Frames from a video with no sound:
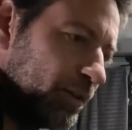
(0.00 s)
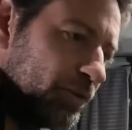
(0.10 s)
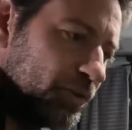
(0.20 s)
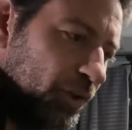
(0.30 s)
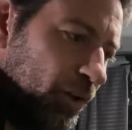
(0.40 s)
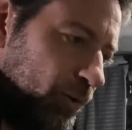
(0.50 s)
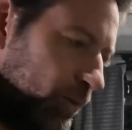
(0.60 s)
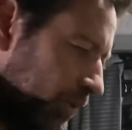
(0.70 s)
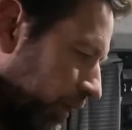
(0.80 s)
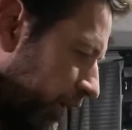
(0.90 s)
So
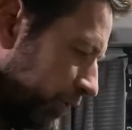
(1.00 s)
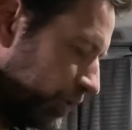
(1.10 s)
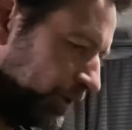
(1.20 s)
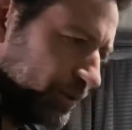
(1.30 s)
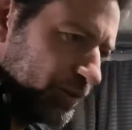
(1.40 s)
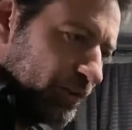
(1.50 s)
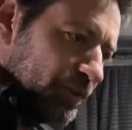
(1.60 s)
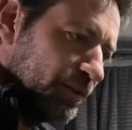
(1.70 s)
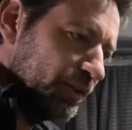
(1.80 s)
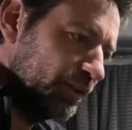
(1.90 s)
I'll just
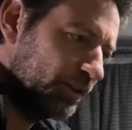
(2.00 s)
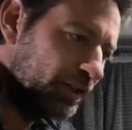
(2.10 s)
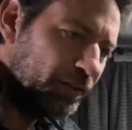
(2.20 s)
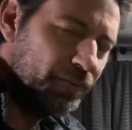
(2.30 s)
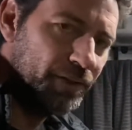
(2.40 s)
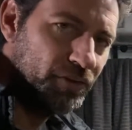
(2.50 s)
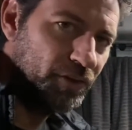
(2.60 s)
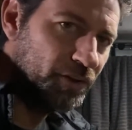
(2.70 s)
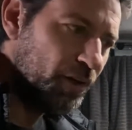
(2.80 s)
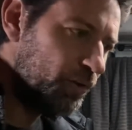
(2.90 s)
leave this
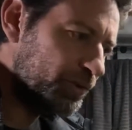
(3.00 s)
to go.